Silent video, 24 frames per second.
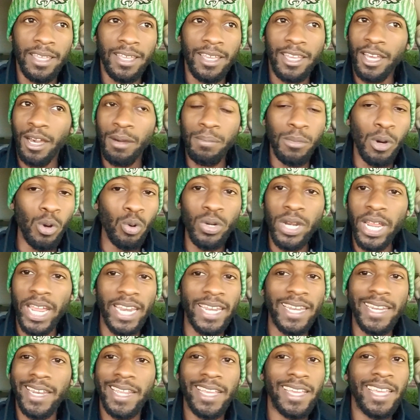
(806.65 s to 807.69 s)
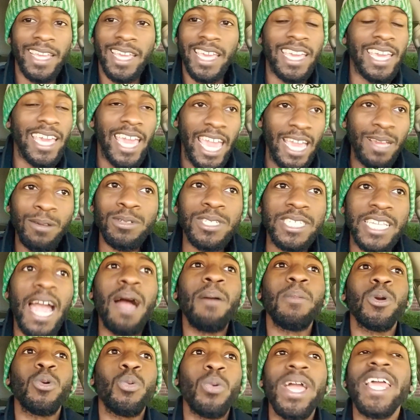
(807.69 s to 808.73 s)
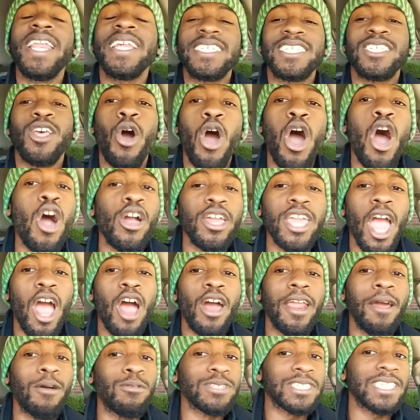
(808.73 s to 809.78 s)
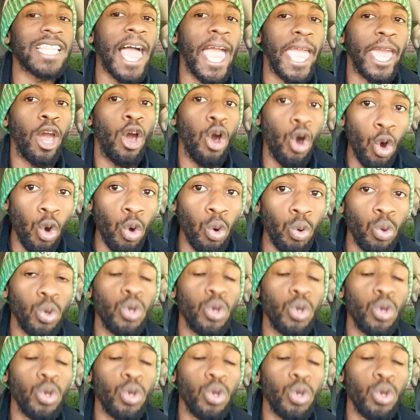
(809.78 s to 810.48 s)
Camus didn't. He was coming with it. So all y'all that was like, who?